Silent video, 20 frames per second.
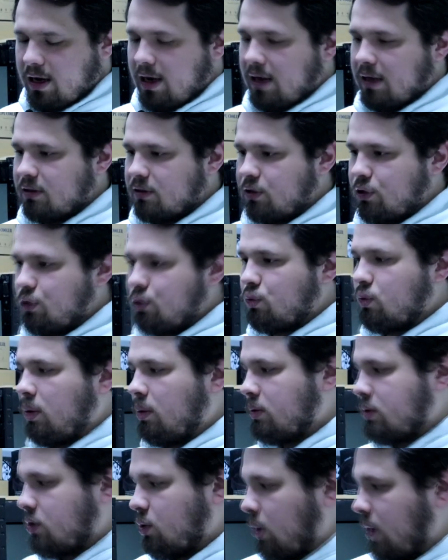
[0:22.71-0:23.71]
onto
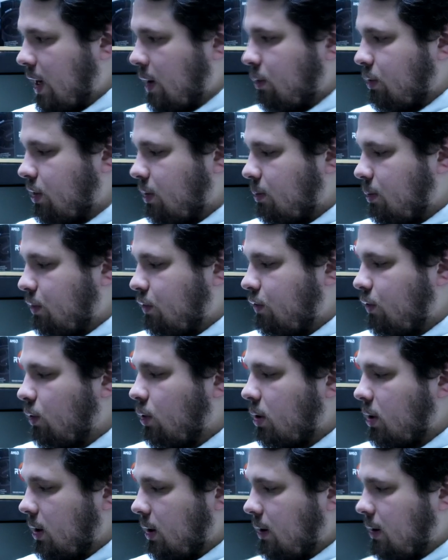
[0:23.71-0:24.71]
what was going on with it
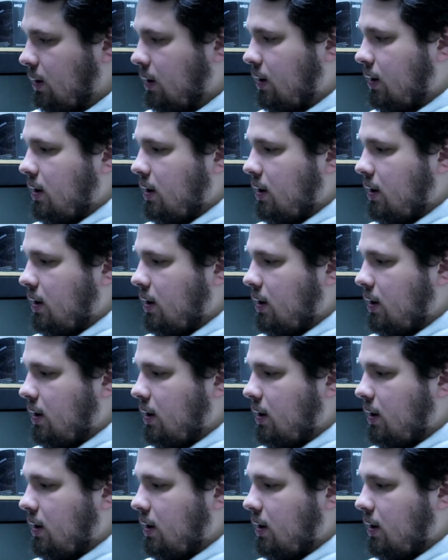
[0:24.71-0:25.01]
before